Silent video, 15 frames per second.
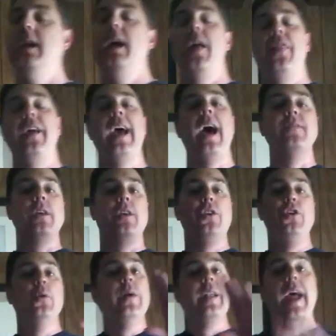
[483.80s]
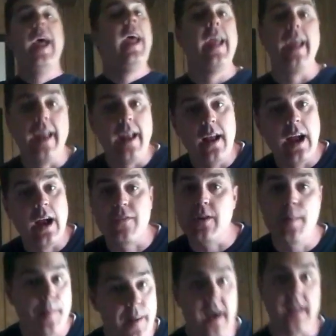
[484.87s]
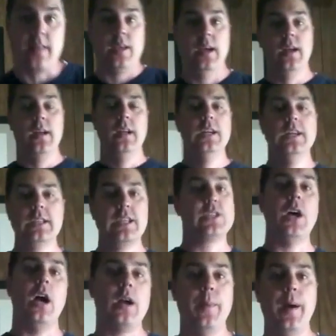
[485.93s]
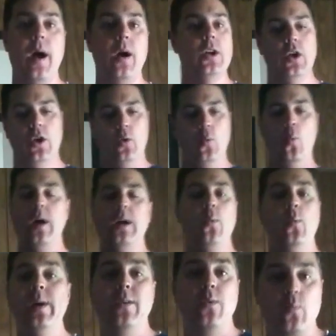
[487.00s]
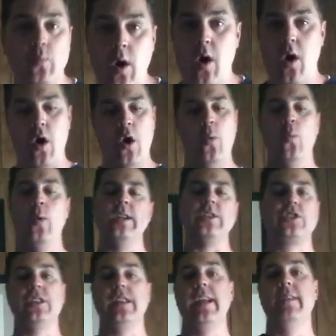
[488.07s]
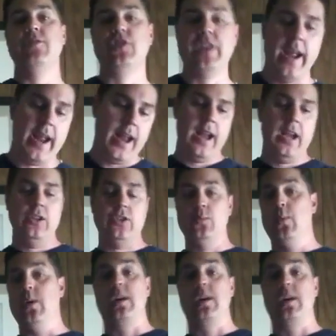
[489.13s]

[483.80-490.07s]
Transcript: they have a Q&A every month to talk about what went wrong, what should they have changed, we're